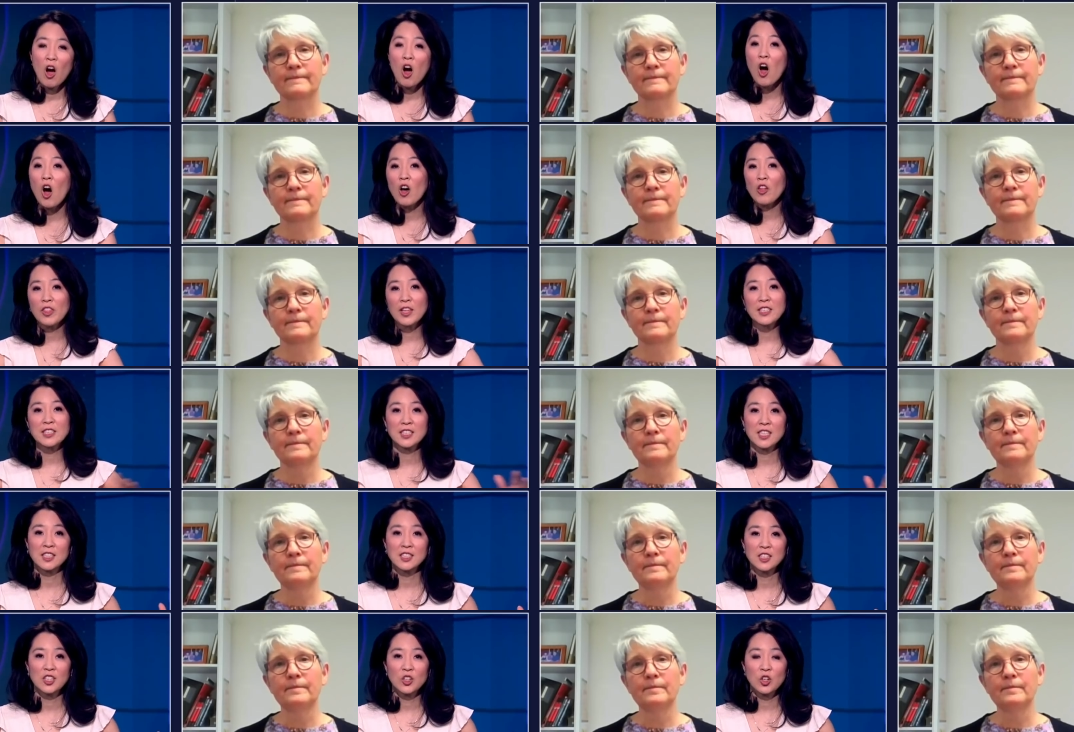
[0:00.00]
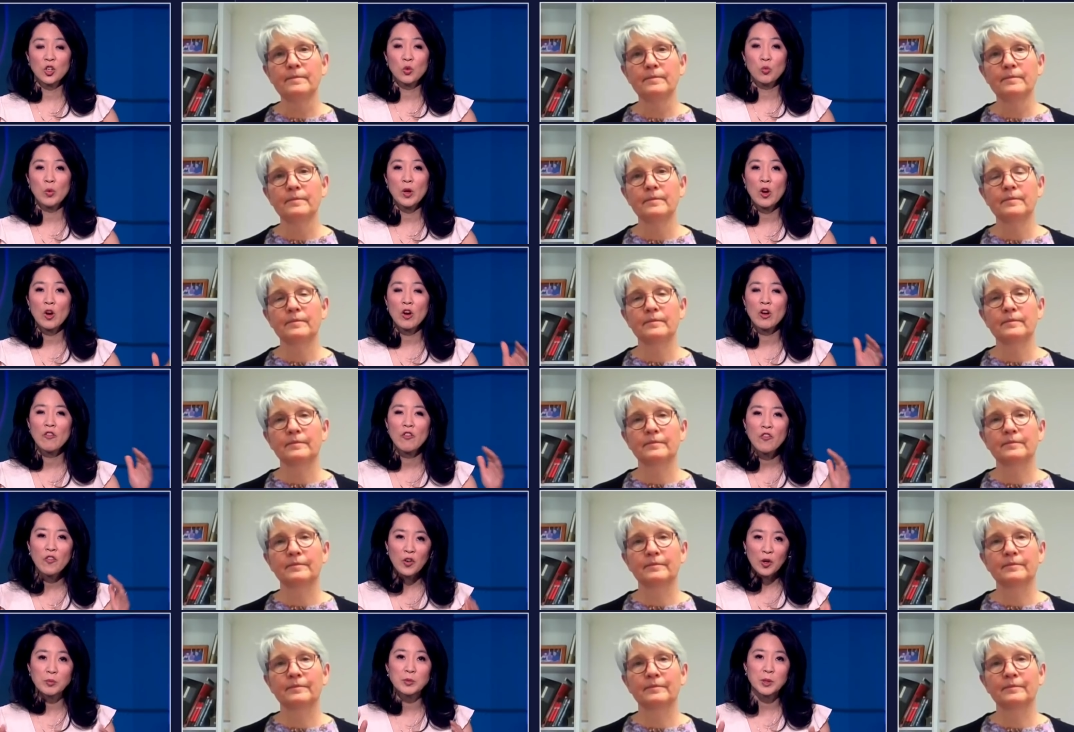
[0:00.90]
Speaker 1: all things considered, we are in
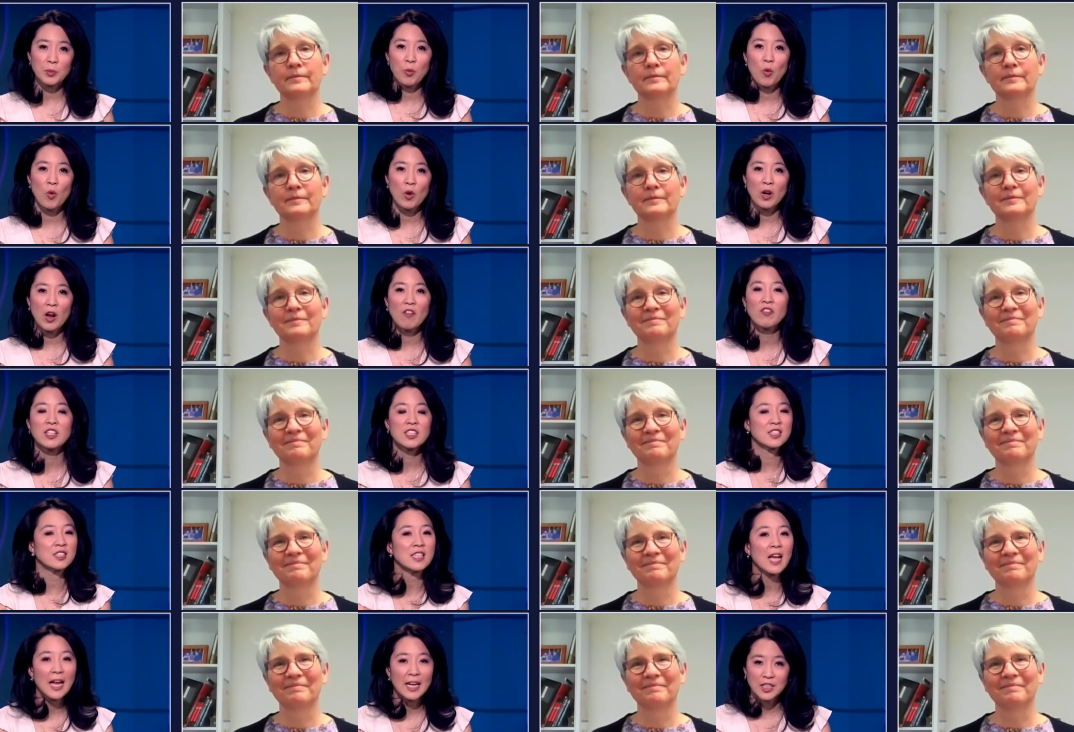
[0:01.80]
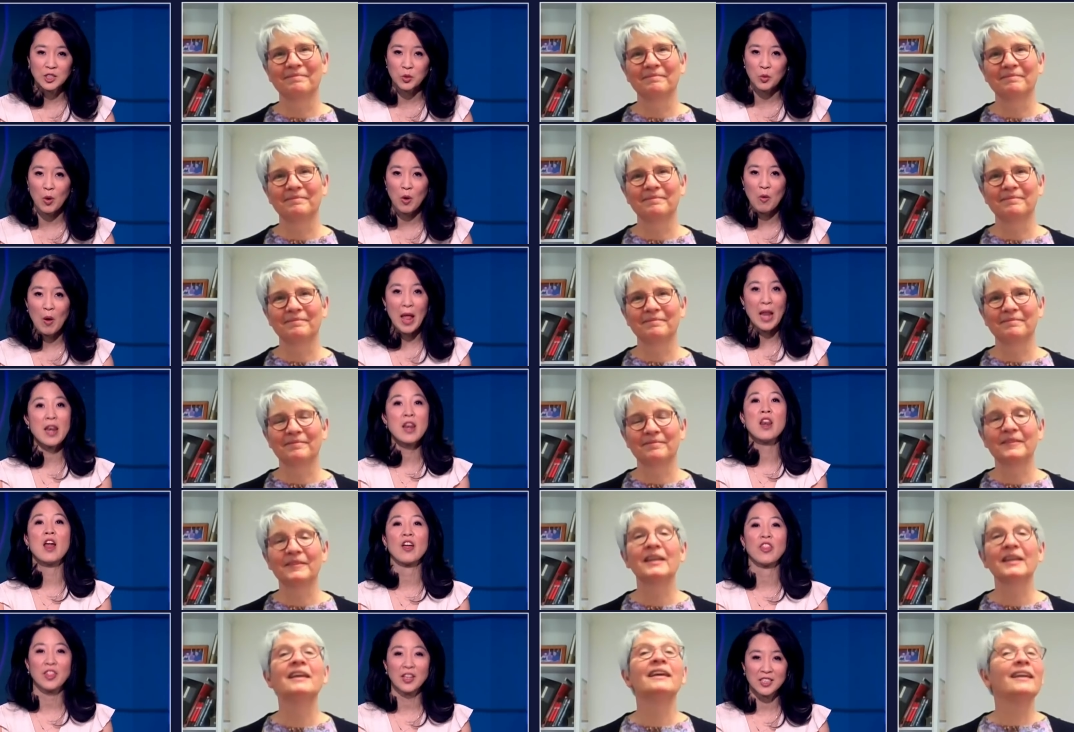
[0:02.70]
firm support of the status quo and
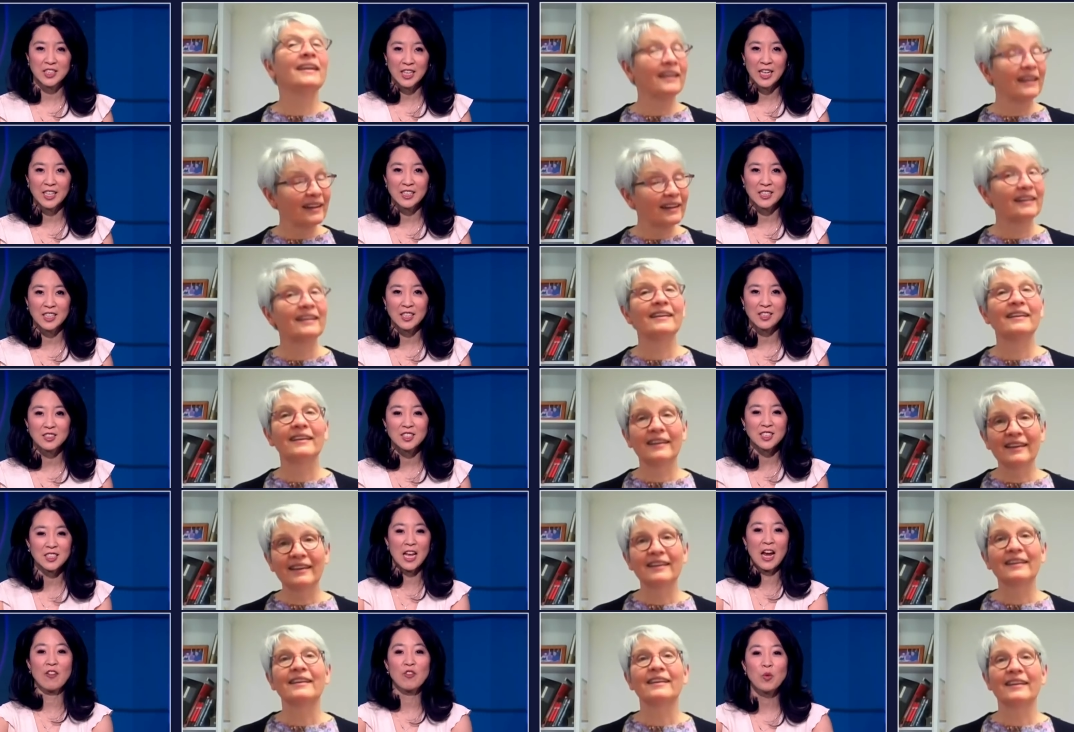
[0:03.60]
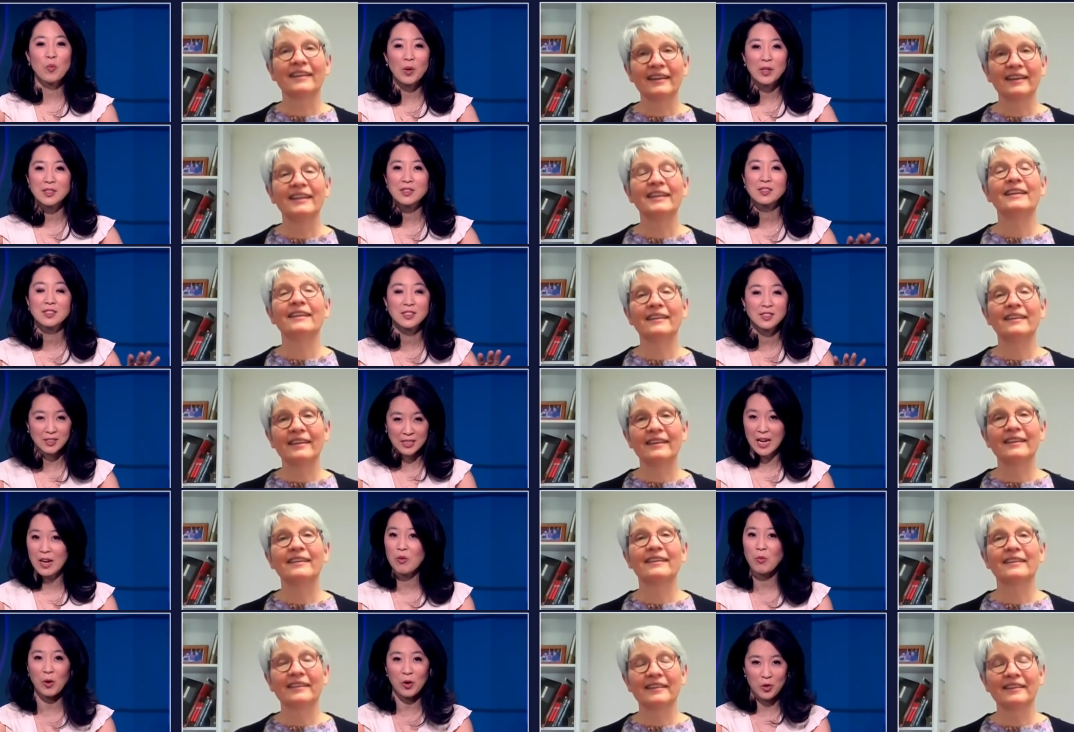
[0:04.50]
nothing changing. Just everyone
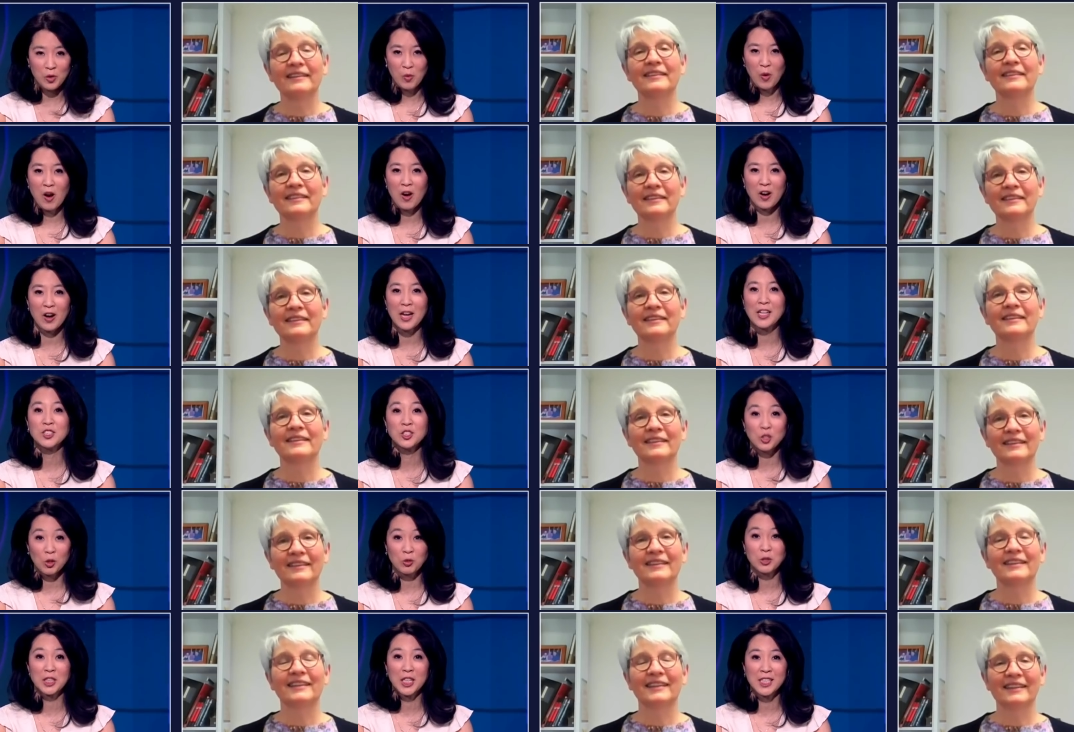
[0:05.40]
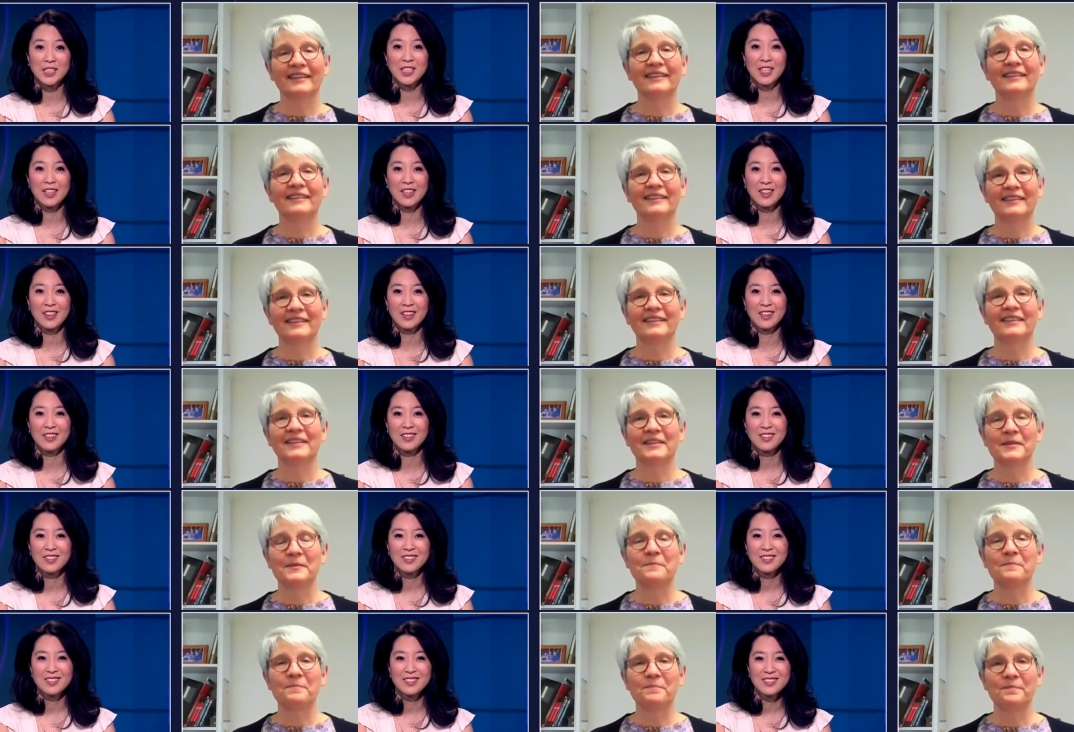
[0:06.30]
stay where you are and don't change anything.
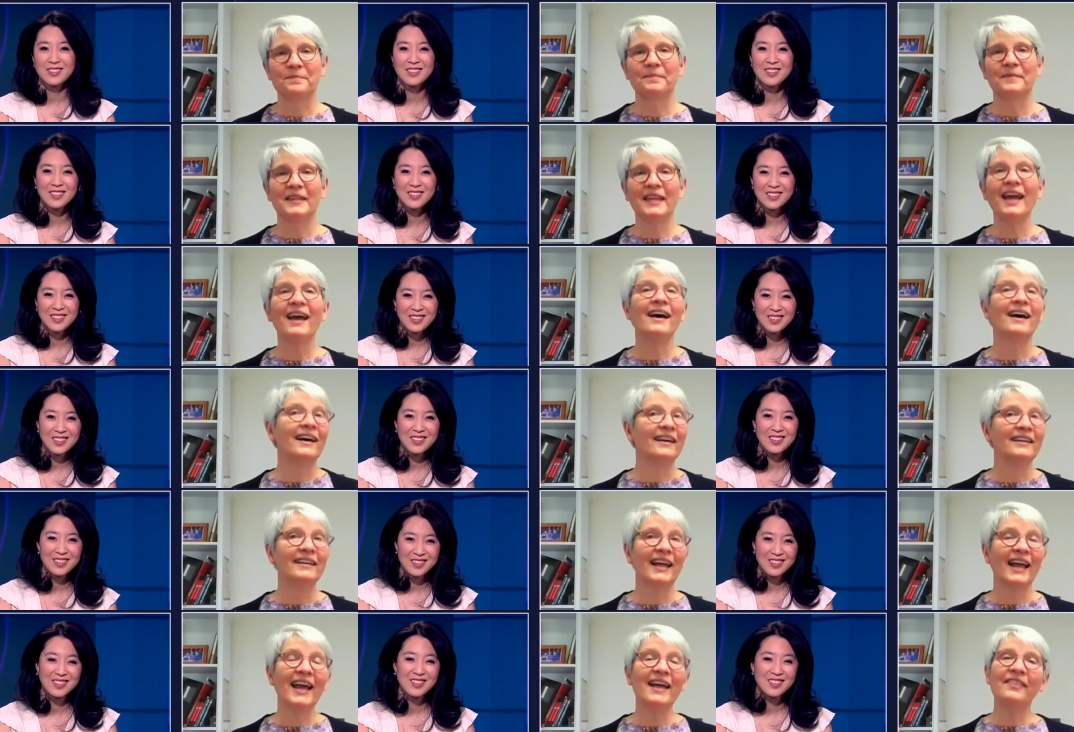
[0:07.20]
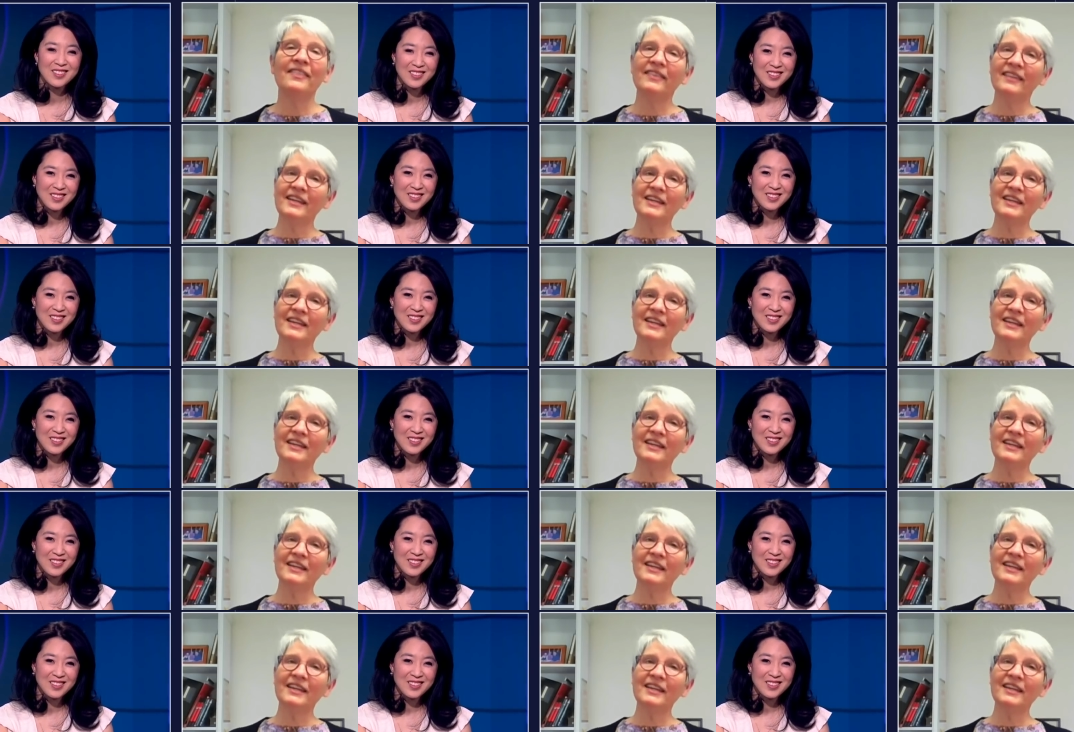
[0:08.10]
Speaker 2: Yeah. And,